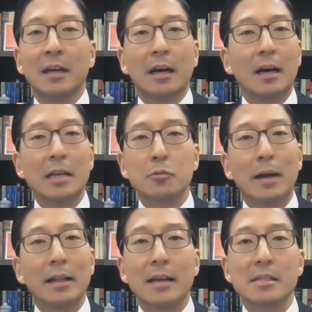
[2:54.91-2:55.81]
Uh, as
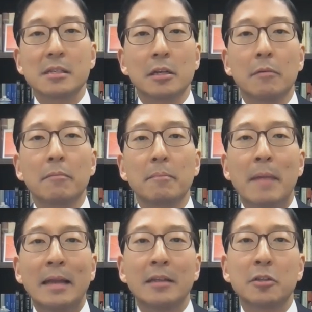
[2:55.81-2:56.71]
well as you know
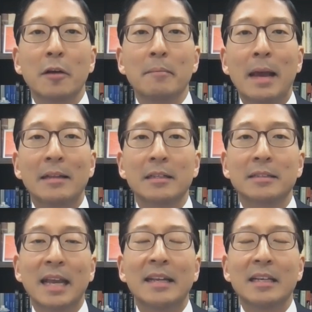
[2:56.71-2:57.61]

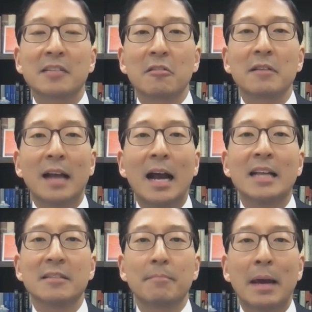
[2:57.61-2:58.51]
mandating certain
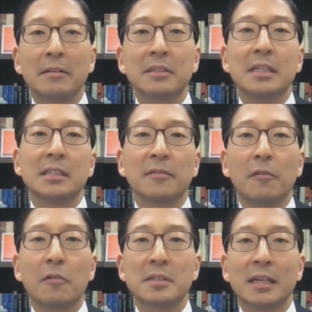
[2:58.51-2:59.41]
kinds of penalties
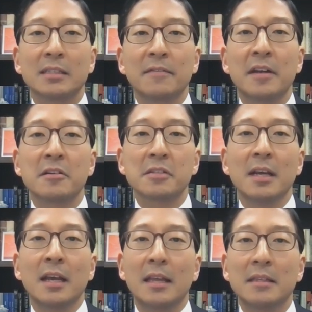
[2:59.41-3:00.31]
for sex offenders
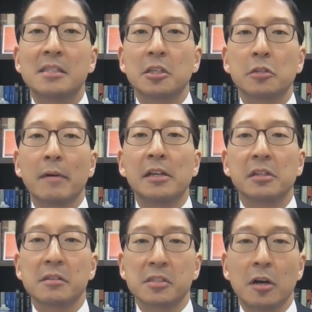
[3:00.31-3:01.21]
in this
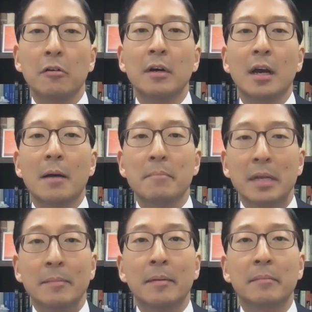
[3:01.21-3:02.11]
situation. So
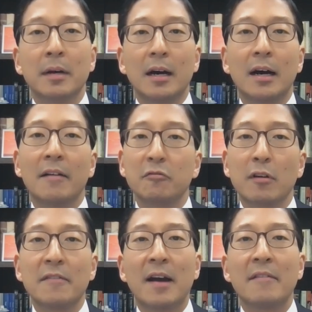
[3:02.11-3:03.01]
minimum uh, of
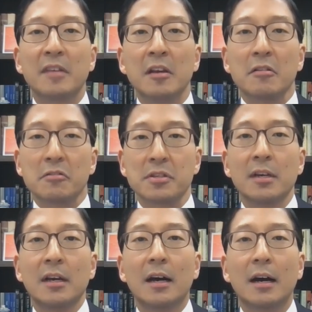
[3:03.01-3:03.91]
25 years
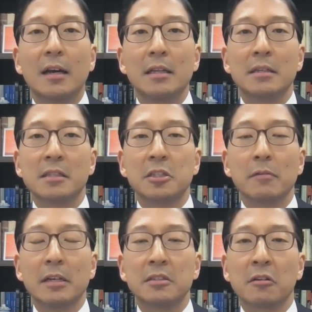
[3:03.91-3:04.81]
uh, in the
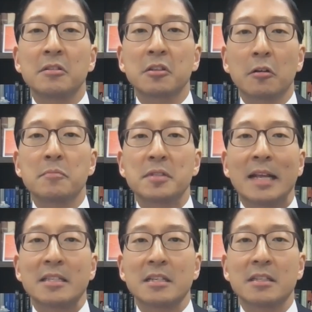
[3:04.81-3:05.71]
situa- certain
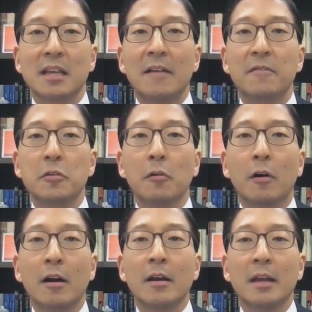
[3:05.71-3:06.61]
circumstances if you
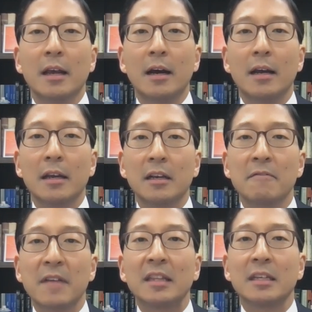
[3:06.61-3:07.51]
are uh,
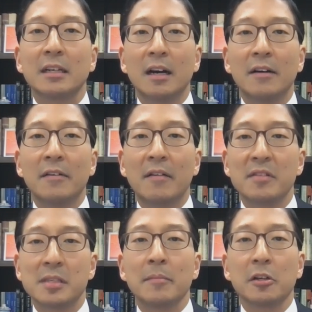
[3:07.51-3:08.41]
convicted of, of a
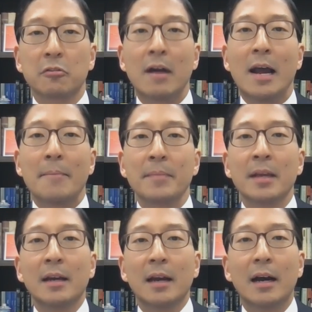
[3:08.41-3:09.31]
similar crime.
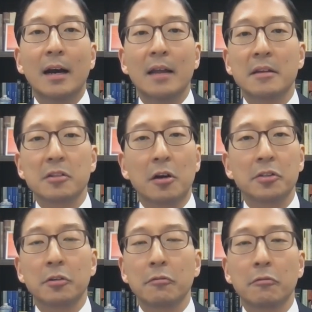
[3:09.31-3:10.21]
Uh, there's
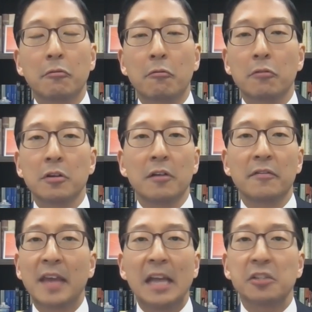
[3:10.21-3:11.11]
also
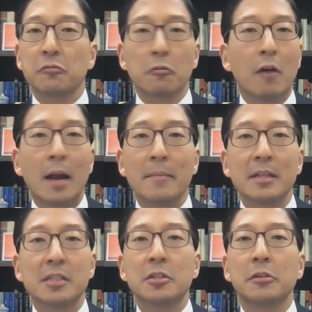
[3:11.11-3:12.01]
notification
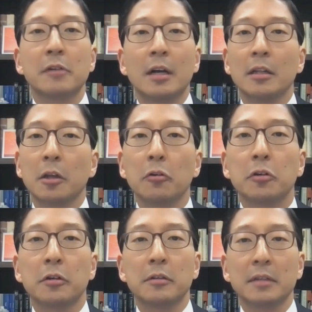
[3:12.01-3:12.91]
requirements to
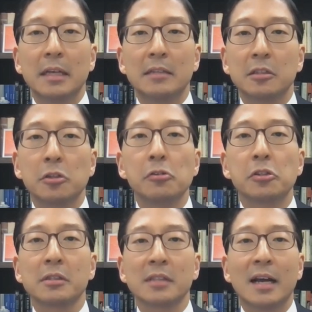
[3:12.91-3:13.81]
local
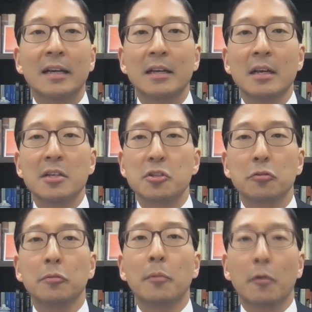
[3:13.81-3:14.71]
institutions like
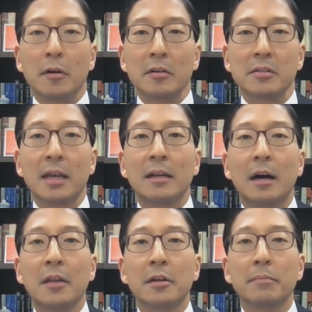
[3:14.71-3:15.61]
school boards and
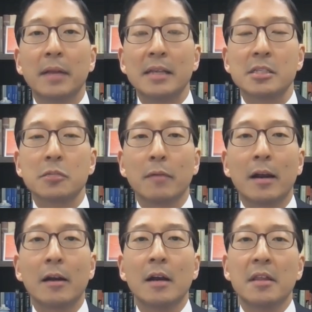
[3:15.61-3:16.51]
other places
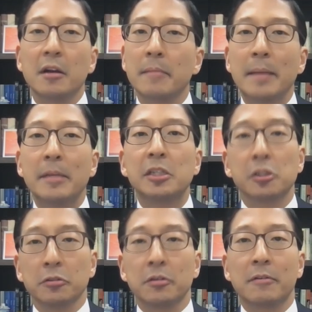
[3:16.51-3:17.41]
where there may be
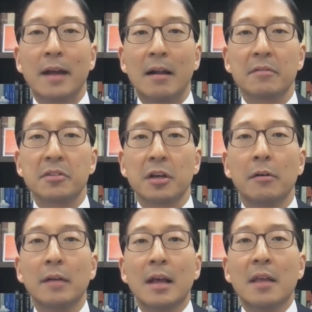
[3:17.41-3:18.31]
children around.
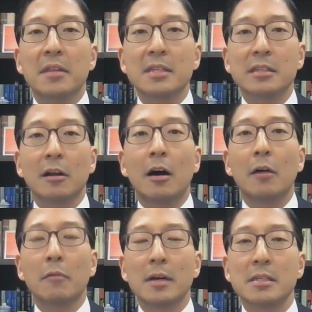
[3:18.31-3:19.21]
So this law
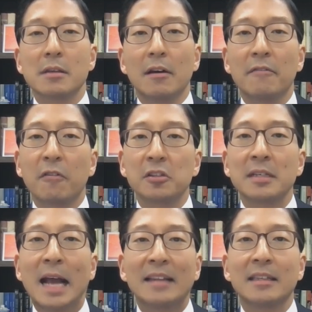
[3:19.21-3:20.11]
was uh, first
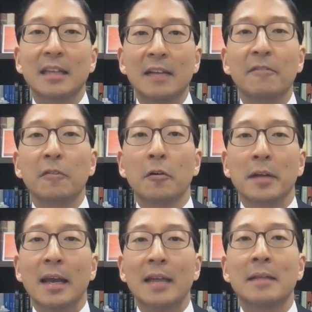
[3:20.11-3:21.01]
enacted in
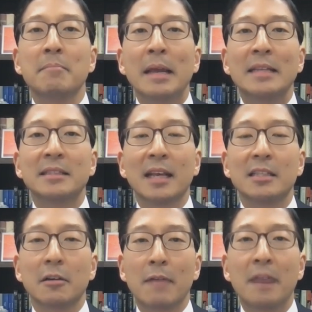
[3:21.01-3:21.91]
Florida and in many
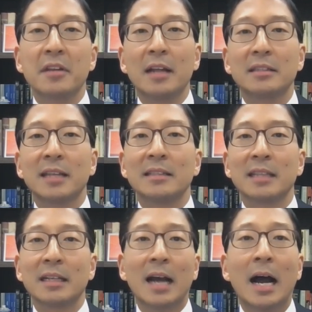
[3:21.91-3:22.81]
states around the United States,
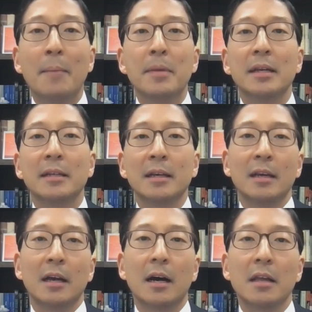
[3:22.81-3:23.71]
then copied
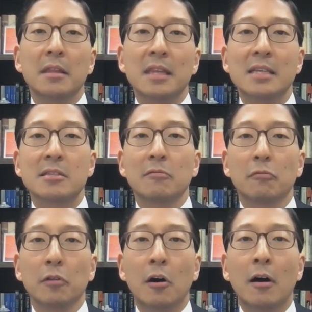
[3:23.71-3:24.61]
uh, this
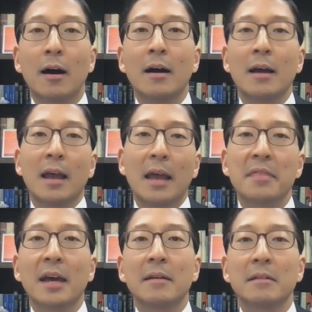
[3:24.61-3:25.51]
law,
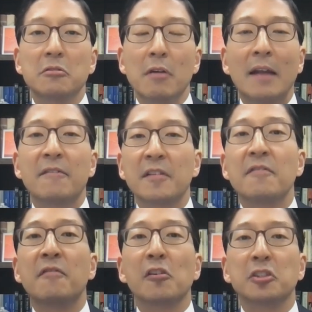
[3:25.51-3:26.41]
and then you had
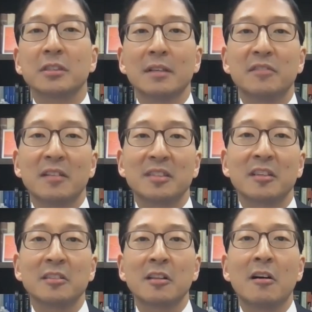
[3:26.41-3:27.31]
different versions of
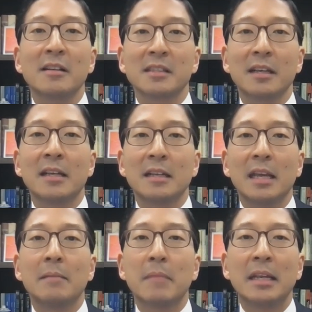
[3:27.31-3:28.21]
Jessica's laws in,
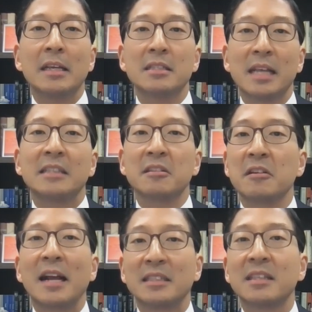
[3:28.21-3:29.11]
in many states in the
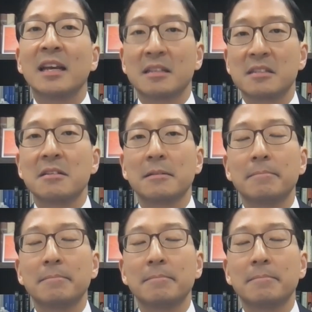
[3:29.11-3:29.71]
United States.